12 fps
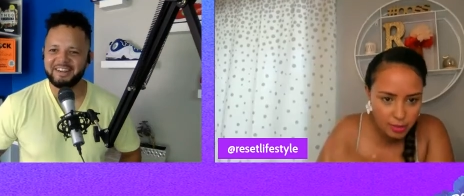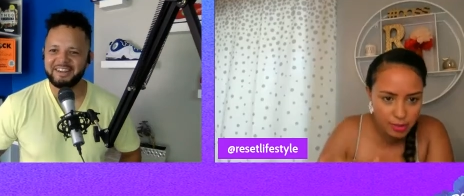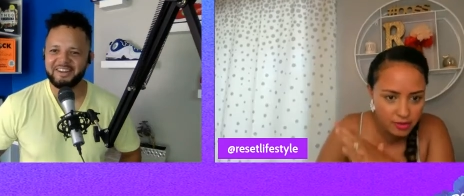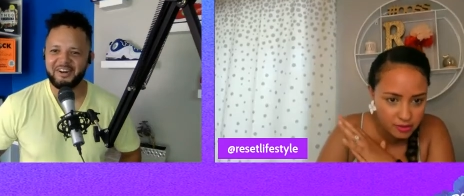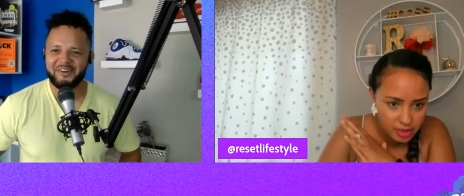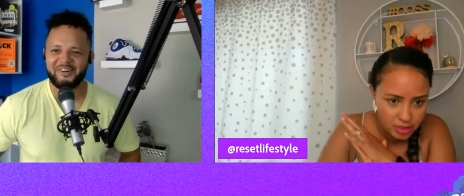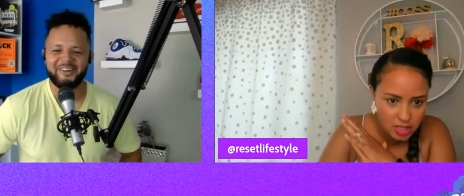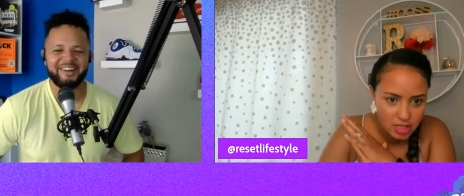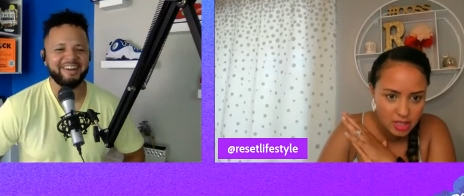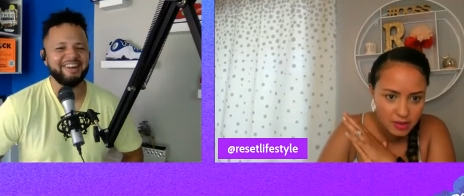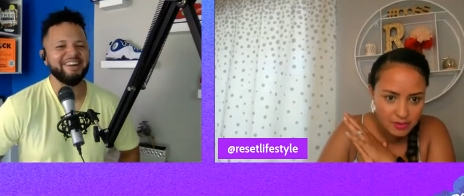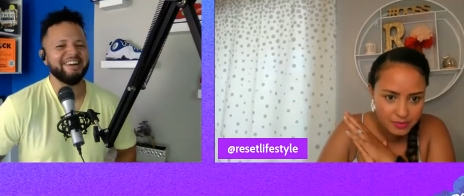Speaker 1: a privilege.
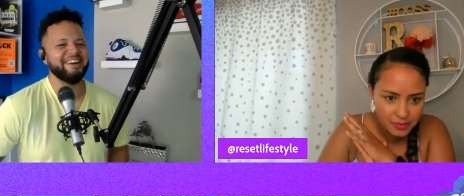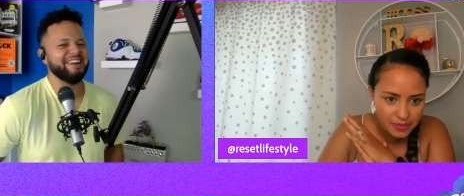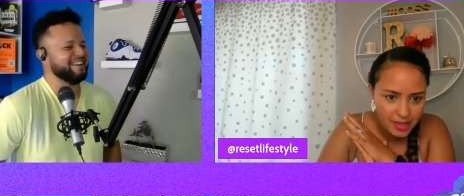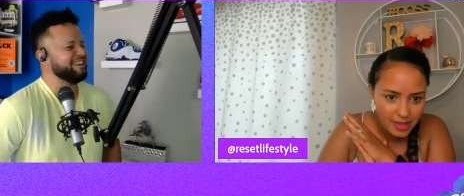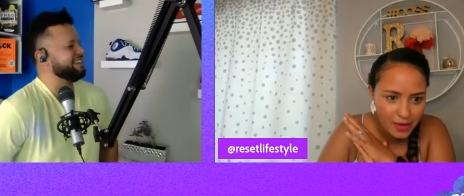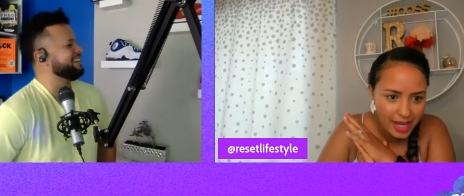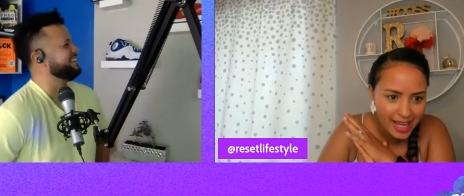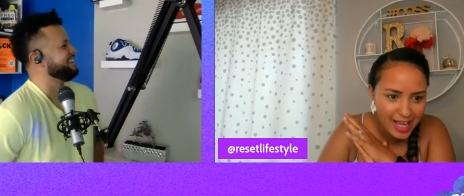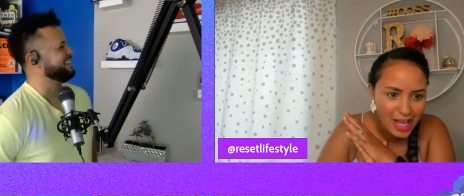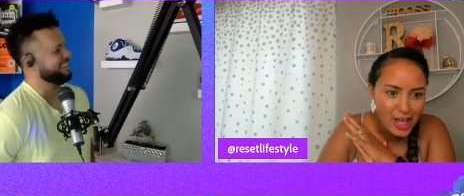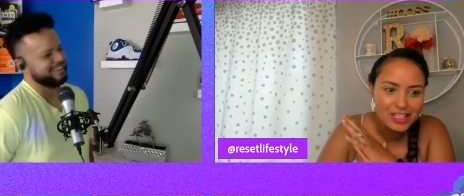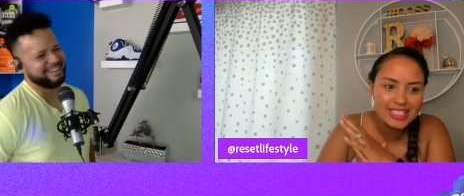Oh. Okay.
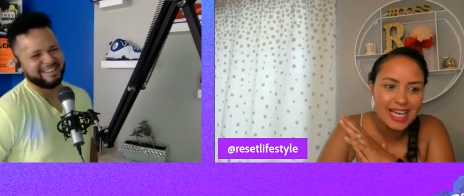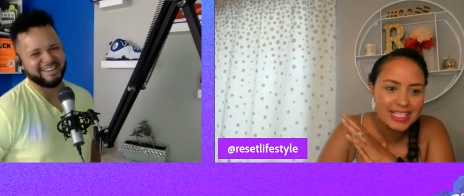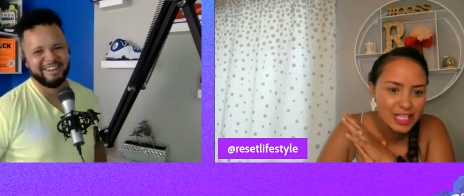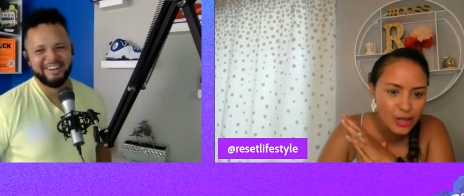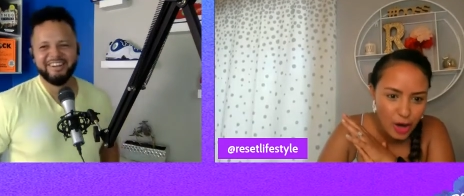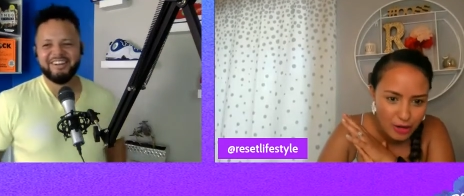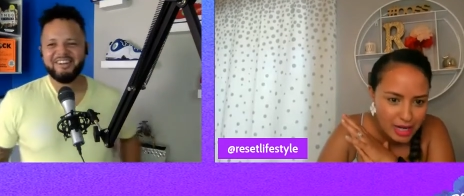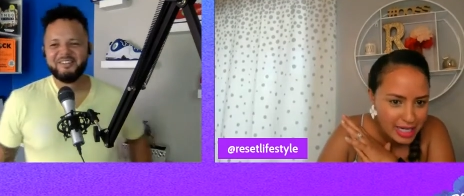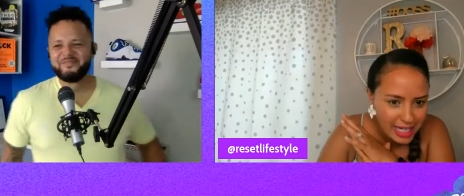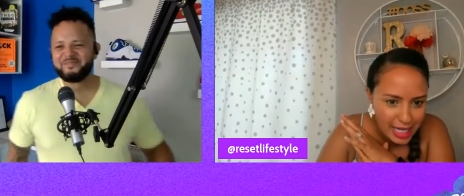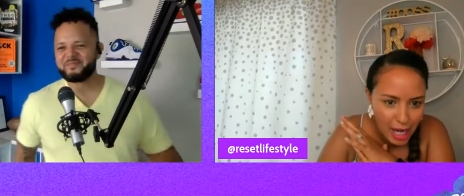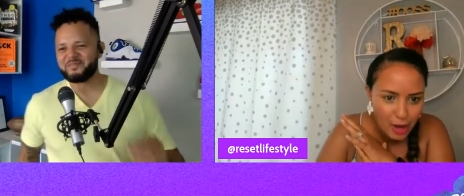Dezi, you already
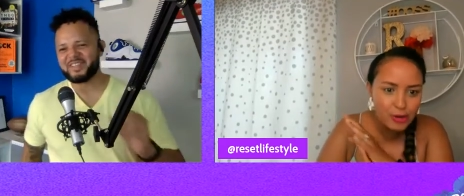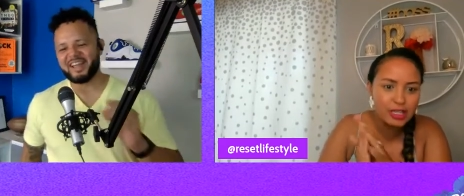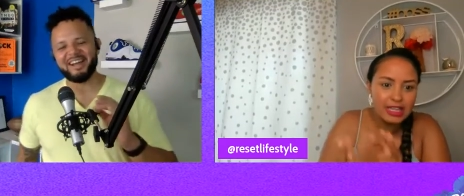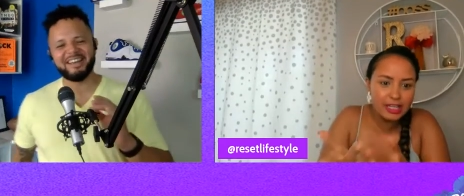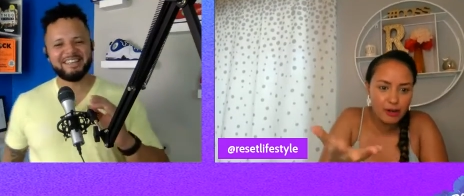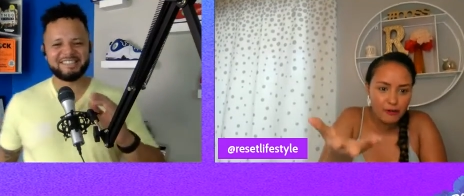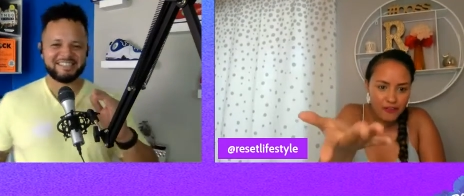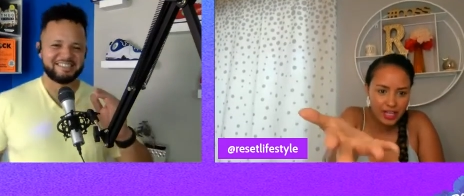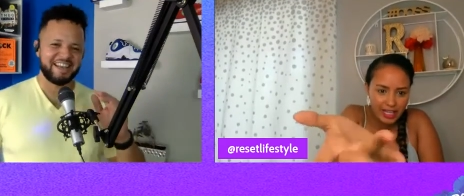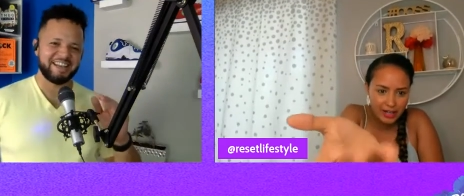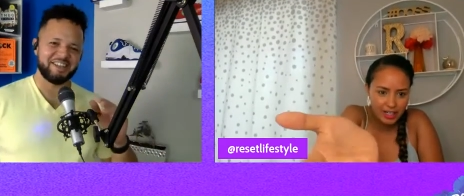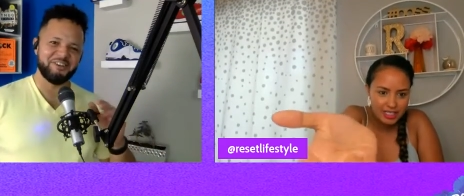know. You I need
Speaker 2: to
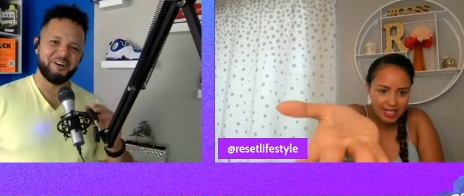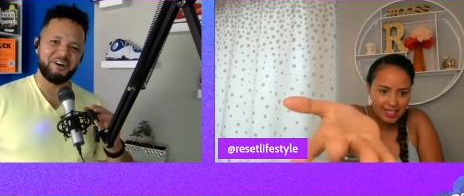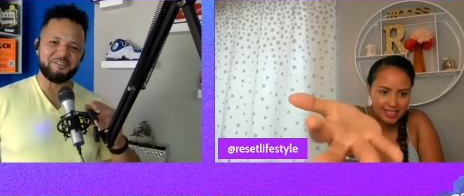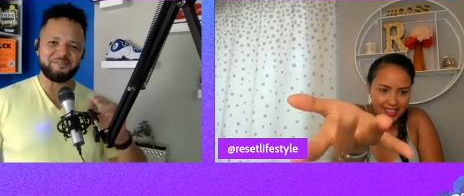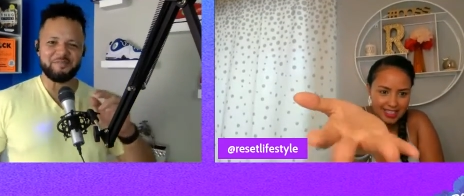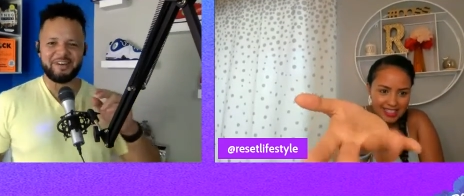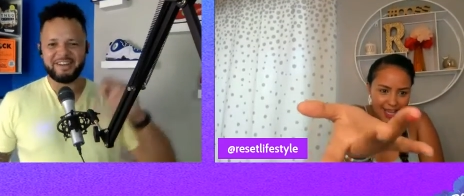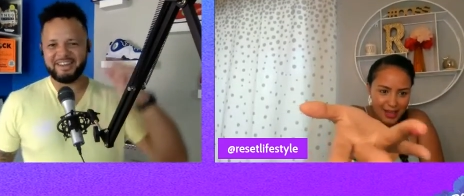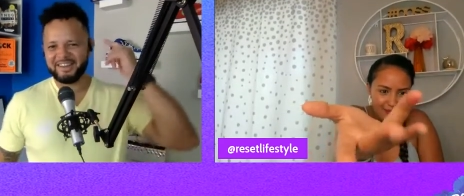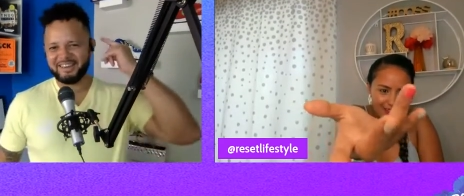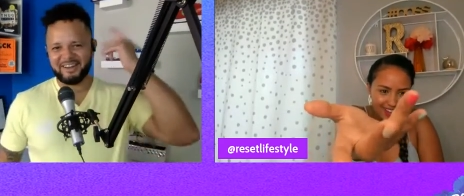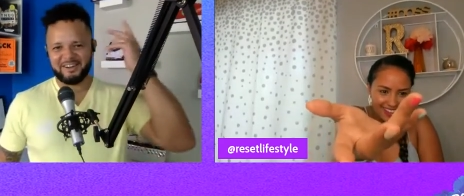take you off
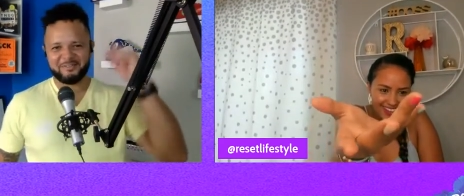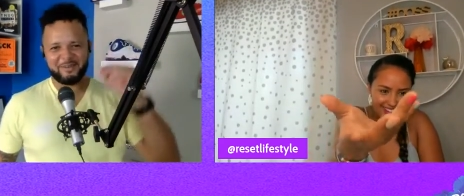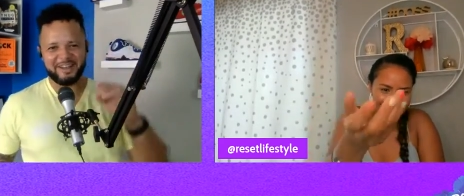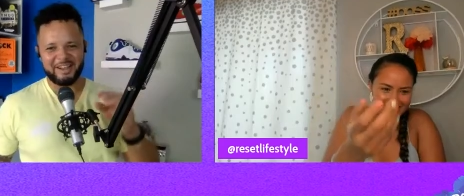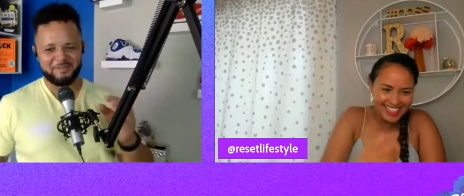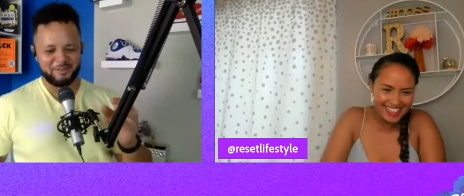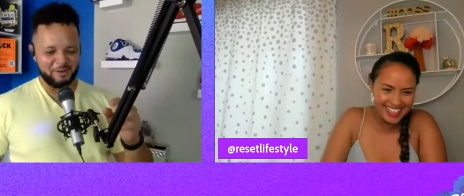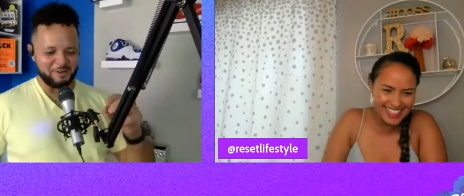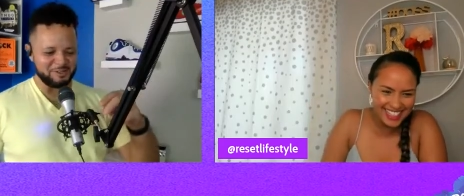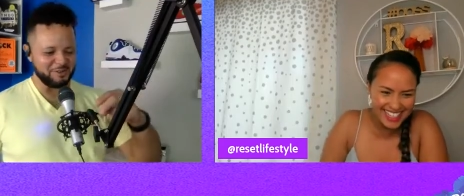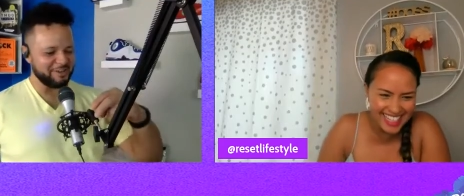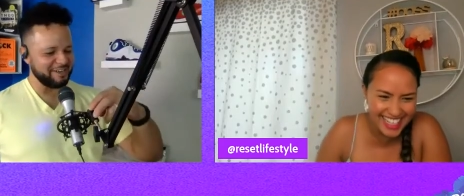my off my
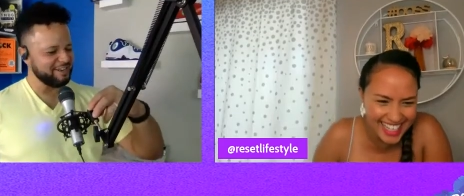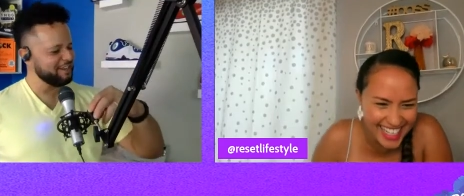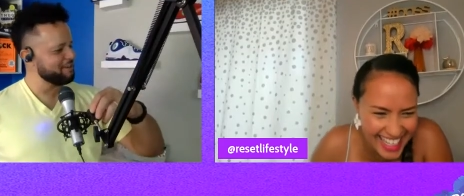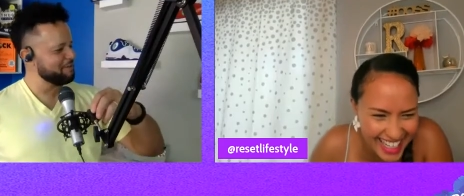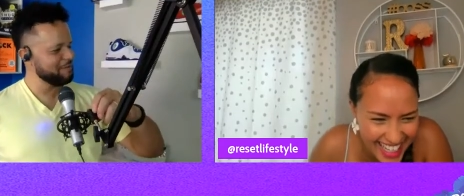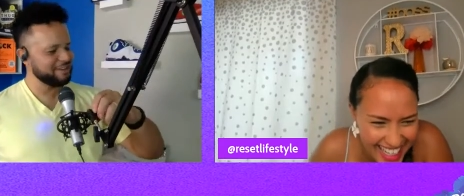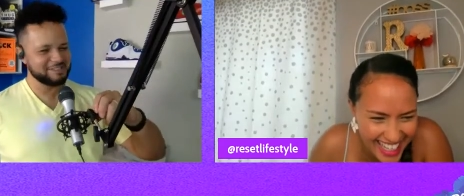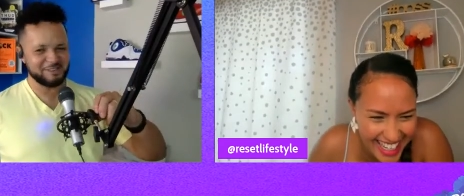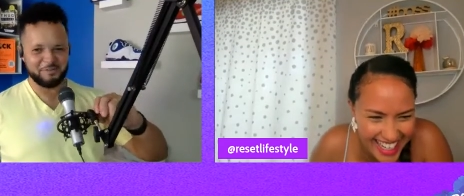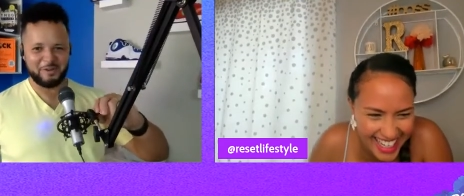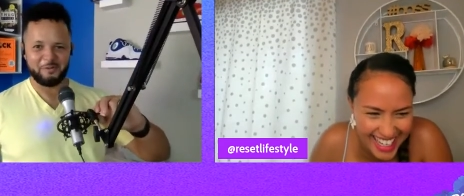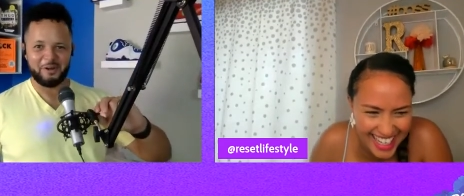headphones so I can hear,
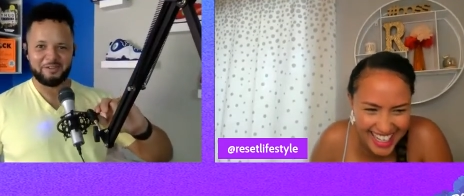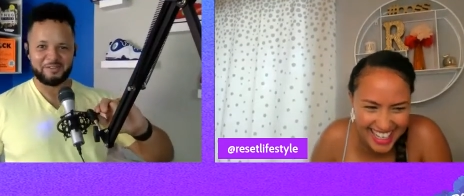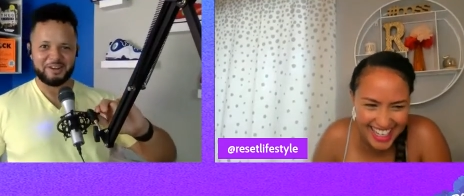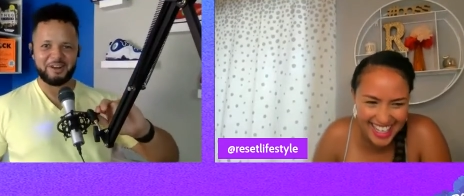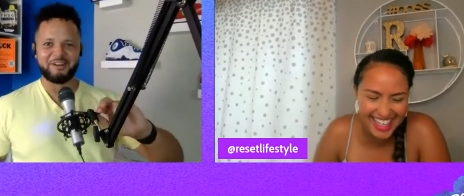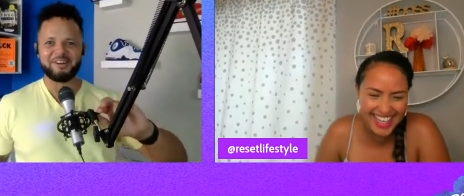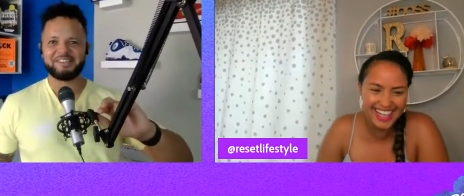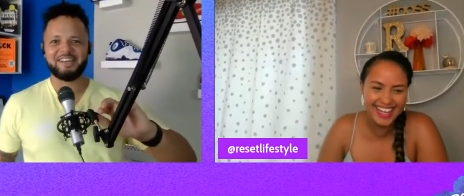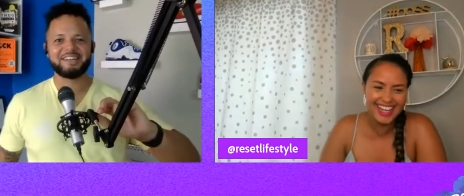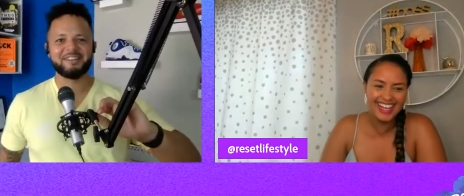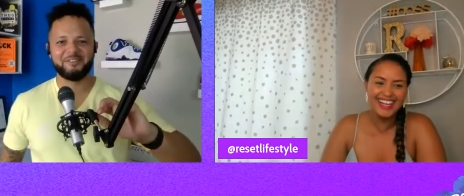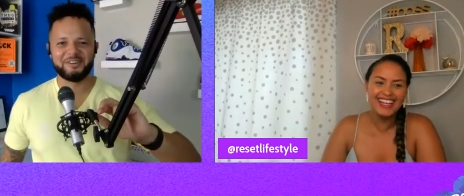so my wife can hear
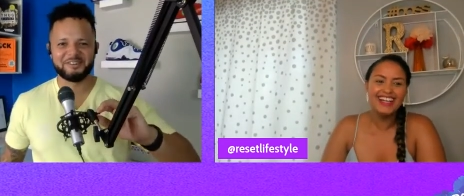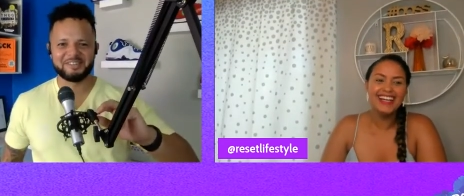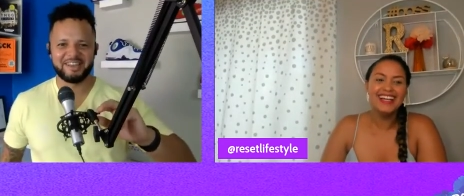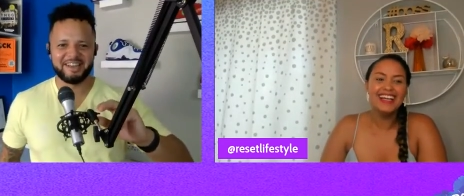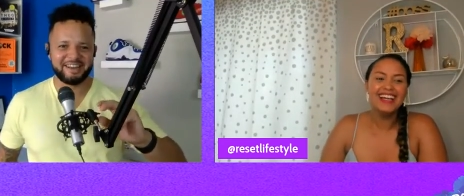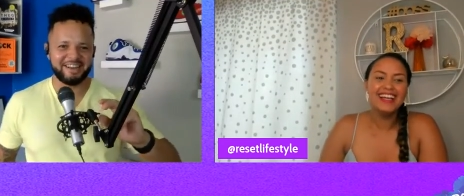exactly what you're saying.